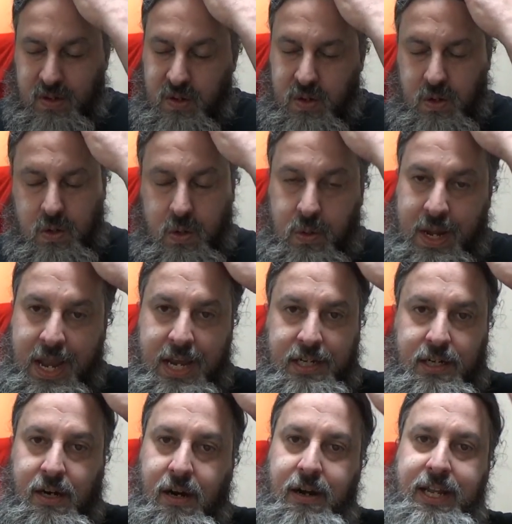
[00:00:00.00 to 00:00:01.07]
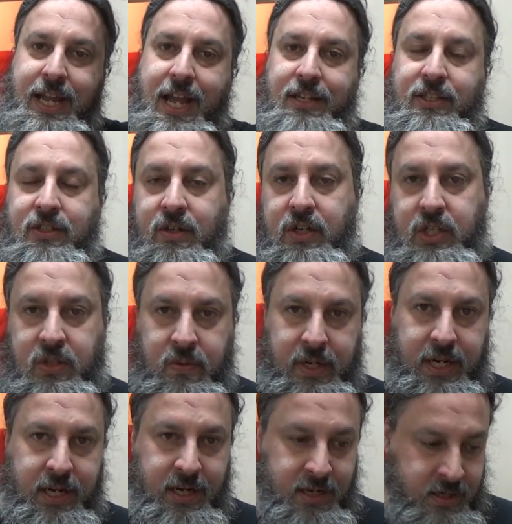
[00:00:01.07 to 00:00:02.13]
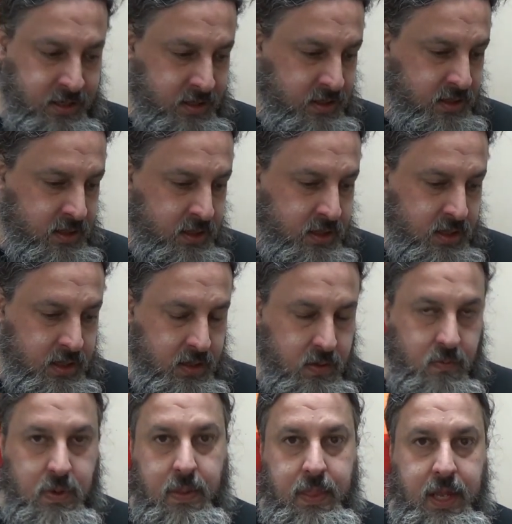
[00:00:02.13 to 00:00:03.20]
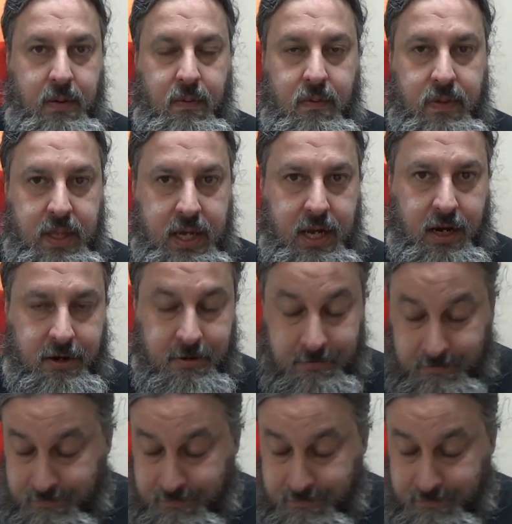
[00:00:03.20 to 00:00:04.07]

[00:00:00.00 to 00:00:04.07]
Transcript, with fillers: who had cardiac surgery when they were there.